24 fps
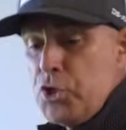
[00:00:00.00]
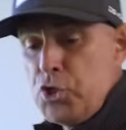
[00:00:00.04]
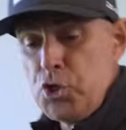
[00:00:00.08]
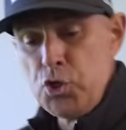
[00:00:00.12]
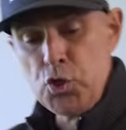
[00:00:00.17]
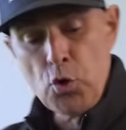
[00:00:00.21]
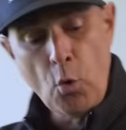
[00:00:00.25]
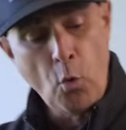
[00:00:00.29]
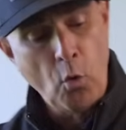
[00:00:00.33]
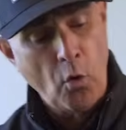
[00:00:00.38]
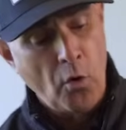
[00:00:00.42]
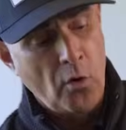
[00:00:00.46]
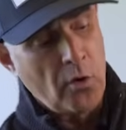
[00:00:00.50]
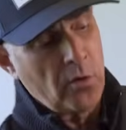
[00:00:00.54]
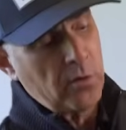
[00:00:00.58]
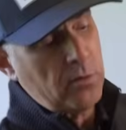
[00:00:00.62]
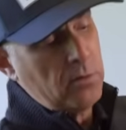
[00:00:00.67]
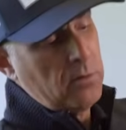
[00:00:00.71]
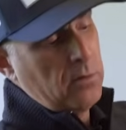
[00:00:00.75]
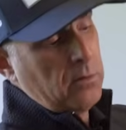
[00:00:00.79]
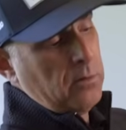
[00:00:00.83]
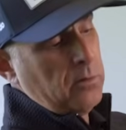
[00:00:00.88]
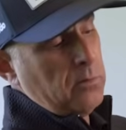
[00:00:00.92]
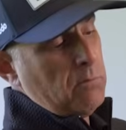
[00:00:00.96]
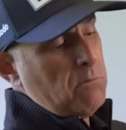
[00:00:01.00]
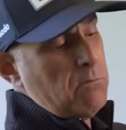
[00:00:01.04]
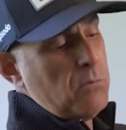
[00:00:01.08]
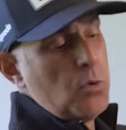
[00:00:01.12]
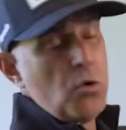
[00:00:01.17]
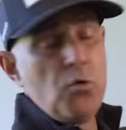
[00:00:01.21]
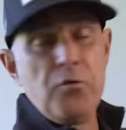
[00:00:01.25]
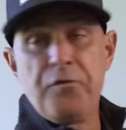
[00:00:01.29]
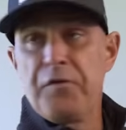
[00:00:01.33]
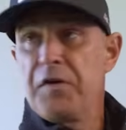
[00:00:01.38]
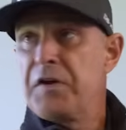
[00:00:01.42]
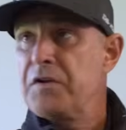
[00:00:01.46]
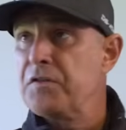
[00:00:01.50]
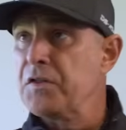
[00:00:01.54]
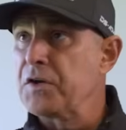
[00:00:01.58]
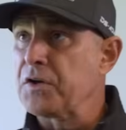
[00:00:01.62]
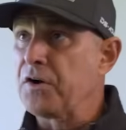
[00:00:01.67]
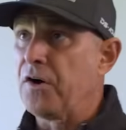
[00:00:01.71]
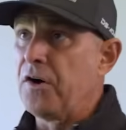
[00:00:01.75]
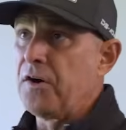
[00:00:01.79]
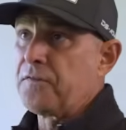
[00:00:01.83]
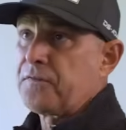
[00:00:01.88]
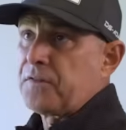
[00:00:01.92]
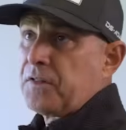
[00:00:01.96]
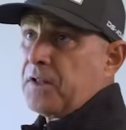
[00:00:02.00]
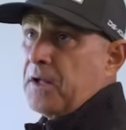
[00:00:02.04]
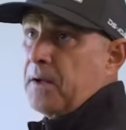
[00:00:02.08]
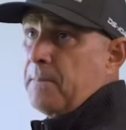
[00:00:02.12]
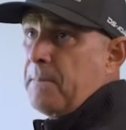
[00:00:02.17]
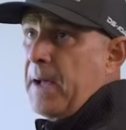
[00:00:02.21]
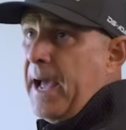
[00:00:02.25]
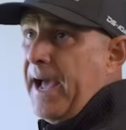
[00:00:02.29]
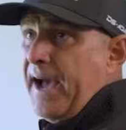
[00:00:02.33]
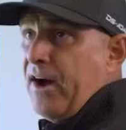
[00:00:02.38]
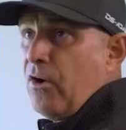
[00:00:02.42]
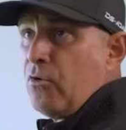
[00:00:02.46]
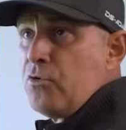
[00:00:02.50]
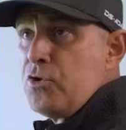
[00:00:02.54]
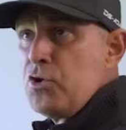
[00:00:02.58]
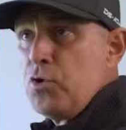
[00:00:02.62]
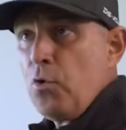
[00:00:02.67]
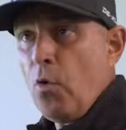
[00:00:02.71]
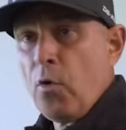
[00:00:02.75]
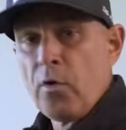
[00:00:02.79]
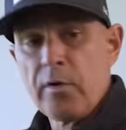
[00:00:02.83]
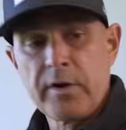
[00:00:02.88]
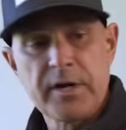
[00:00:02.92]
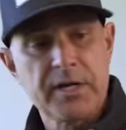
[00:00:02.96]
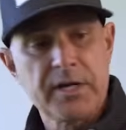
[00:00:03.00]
you're moving the golf club, how you're